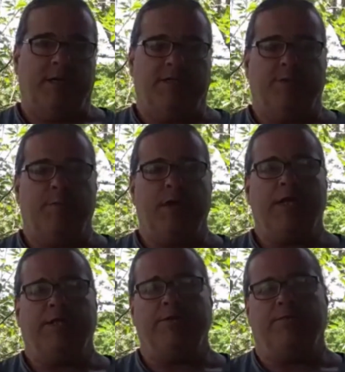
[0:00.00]

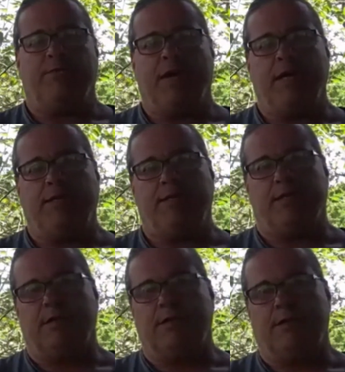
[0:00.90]
Simulated fights
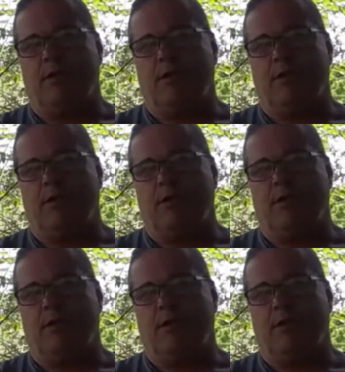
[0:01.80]
in